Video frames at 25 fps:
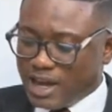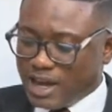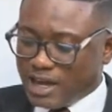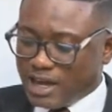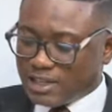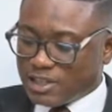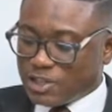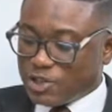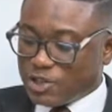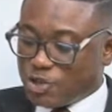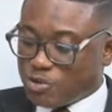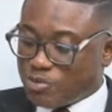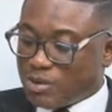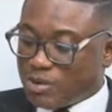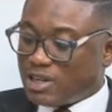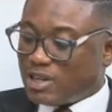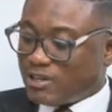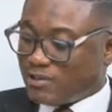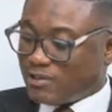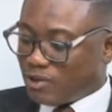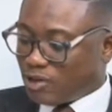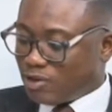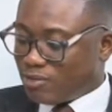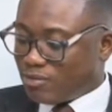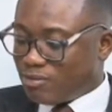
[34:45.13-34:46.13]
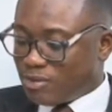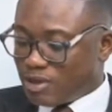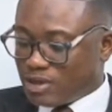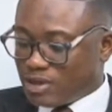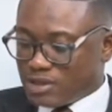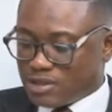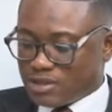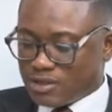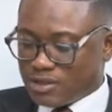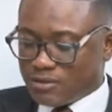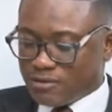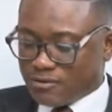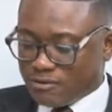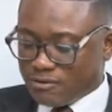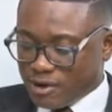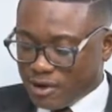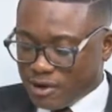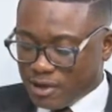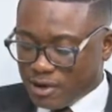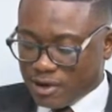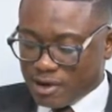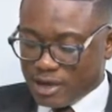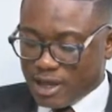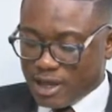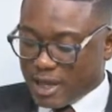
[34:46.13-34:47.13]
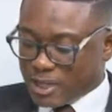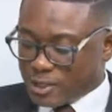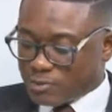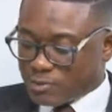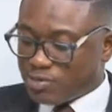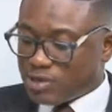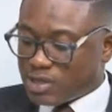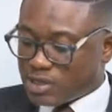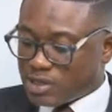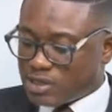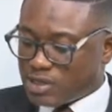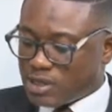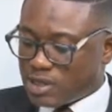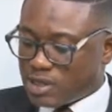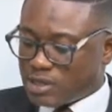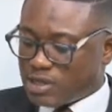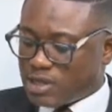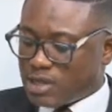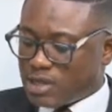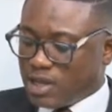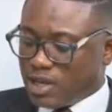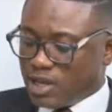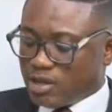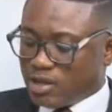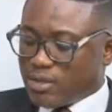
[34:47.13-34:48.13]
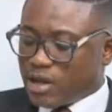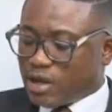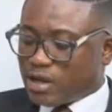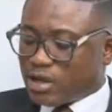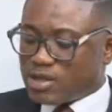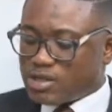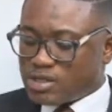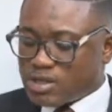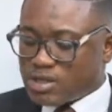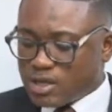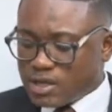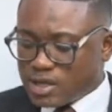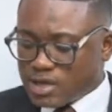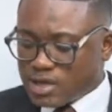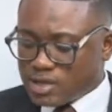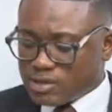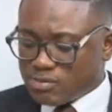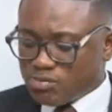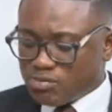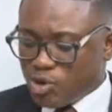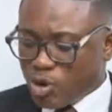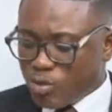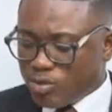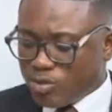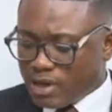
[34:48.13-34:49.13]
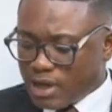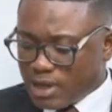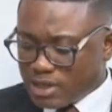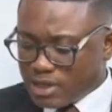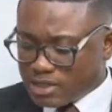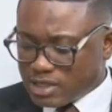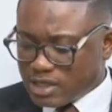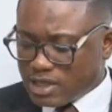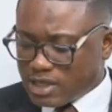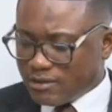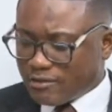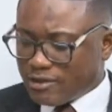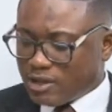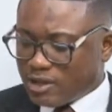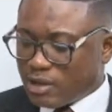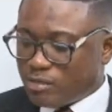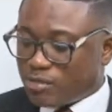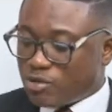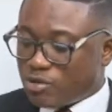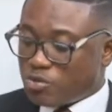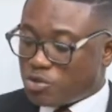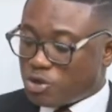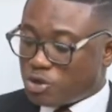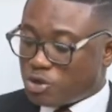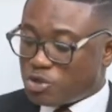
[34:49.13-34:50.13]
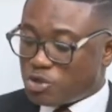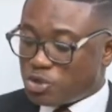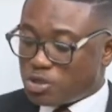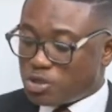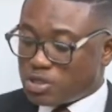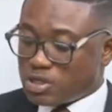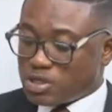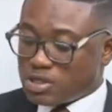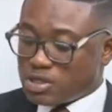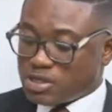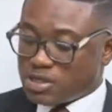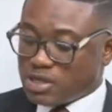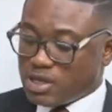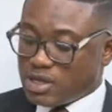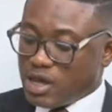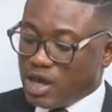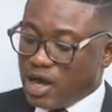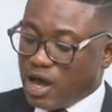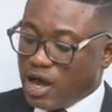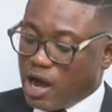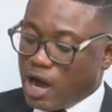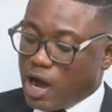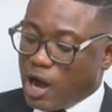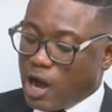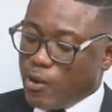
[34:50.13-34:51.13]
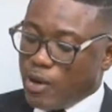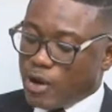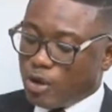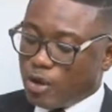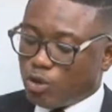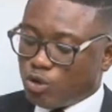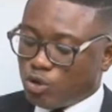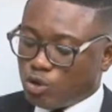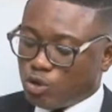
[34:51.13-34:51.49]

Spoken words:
and human development. Very explicit. Now, my concern is mobilizing available resources. How are you